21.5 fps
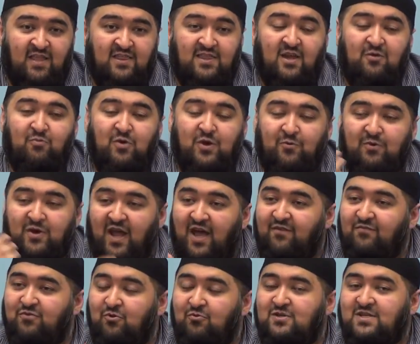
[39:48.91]
then we would
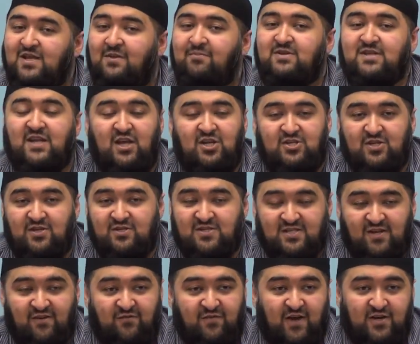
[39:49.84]
have no temptations
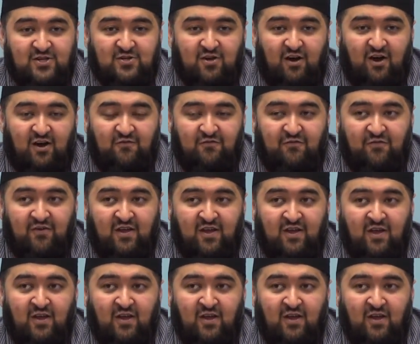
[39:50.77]
to fight off,